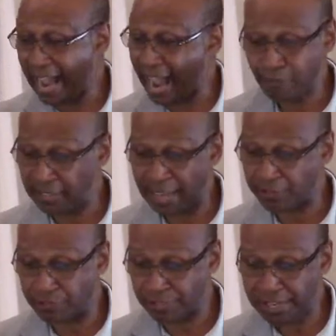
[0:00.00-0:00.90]

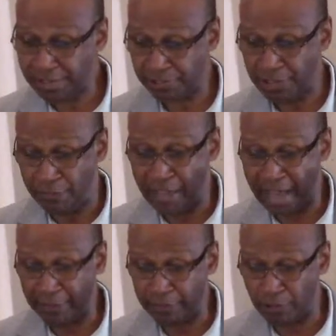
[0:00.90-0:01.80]
realize this
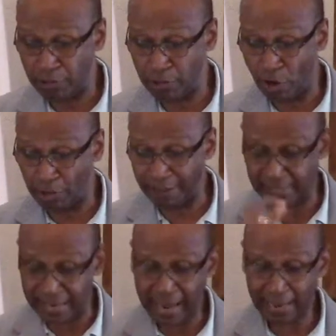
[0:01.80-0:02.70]
that, you, you know, if
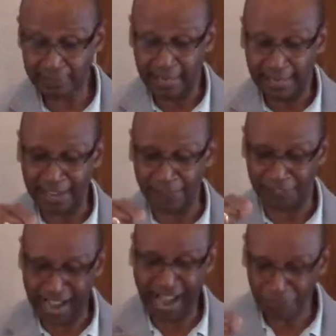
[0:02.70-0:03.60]
God, if
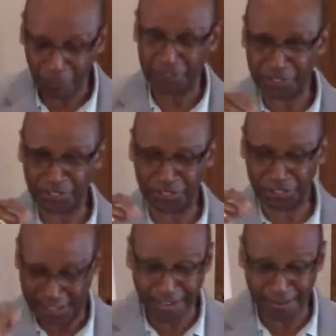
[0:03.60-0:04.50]
God wants to
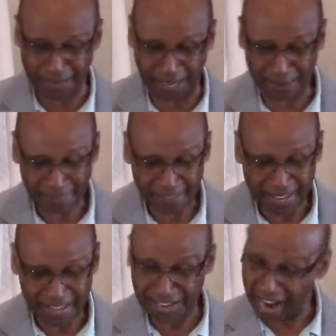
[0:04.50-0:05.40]
heal me, you know, I